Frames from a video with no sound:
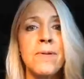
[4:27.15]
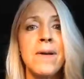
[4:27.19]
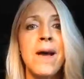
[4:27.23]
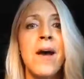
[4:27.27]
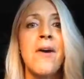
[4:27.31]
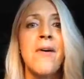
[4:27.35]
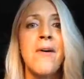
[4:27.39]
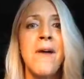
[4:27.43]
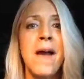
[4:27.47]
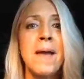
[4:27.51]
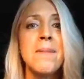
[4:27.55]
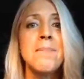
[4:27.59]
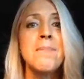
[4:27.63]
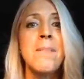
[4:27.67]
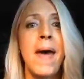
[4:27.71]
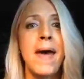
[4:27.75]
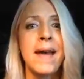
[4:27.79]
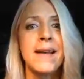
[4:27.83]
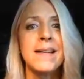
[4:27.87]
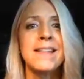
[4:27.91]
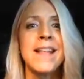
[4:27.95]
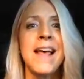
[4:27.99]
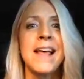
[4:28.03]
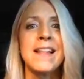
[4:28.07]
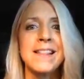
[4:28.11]
All right?
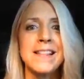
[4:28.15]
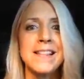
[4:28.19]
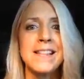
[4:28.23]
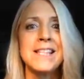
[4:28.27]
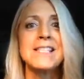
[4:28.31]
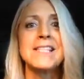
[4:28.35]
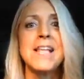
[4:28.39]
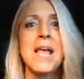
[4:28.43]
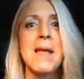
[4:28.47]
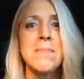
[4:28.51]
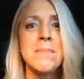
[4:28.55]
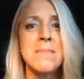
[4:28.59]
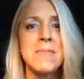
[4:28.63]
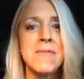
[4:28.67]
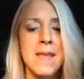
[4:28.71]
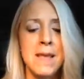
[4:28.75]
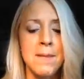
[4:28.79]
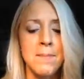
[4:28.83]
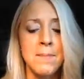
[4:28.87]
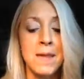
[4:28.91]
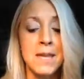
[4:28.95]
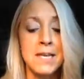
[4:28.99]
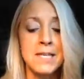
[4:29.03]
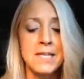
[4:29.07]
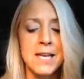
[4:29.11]
Back, that same
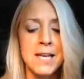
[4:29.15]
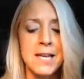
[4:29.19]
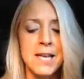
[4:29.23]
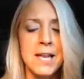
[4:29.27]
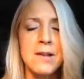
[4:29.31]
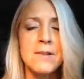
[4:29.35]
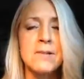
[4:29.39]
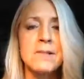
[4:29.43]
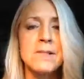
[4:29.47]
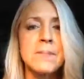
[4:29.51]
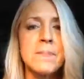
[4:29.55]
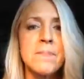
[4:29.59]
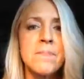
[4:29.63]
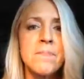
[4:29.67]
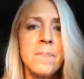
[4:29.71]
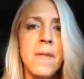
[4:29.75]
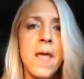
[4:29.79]
theme continues.